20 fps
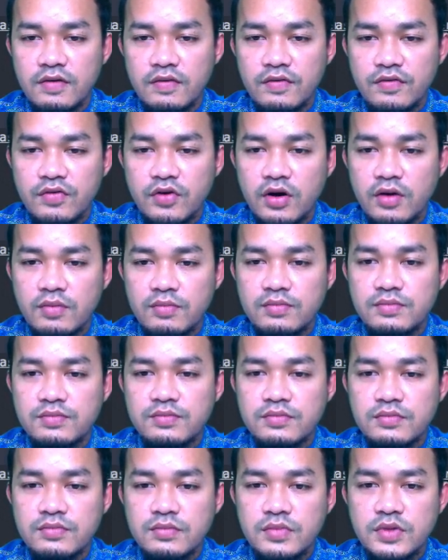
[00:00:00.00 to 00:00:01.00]

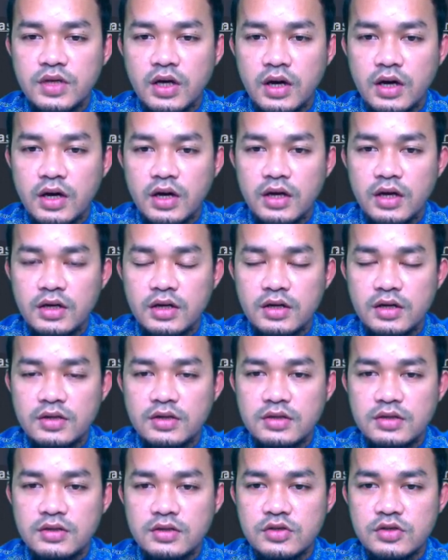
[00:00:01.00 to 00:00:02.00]
from the
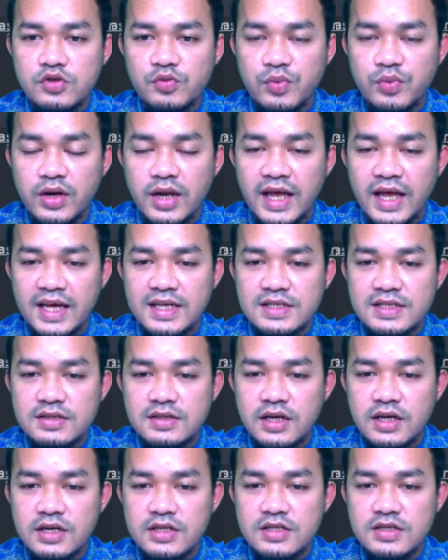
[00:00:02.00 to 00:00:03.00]
superclass.
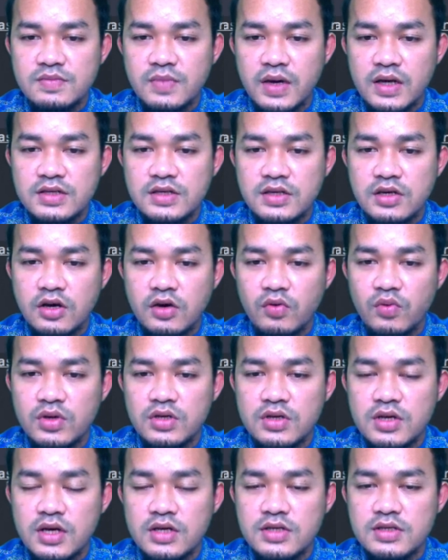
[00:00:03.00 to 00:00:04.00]
That is MySQL.
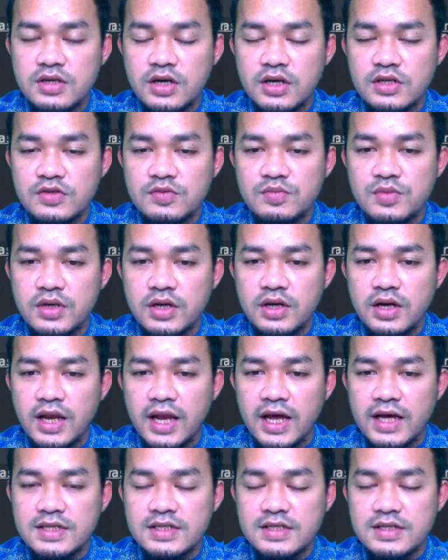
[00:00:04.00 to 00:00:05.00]
We inherit to be
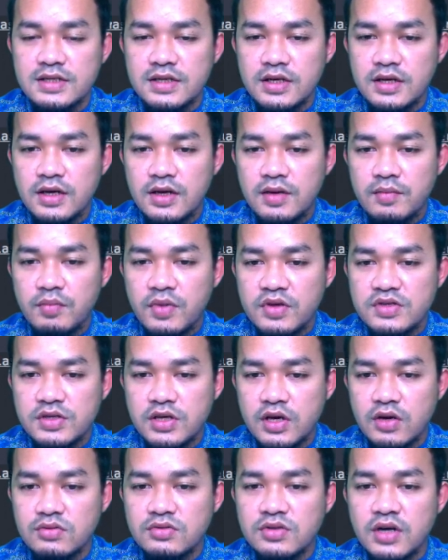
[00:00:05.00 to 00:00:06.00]
class
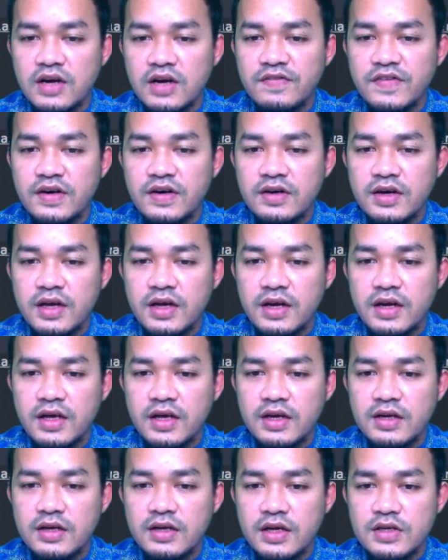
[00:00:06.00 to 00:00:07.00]
MySQL driver, and
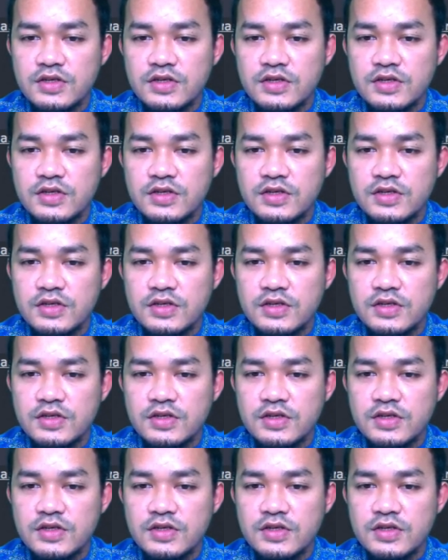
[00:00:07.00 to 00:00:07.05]
then they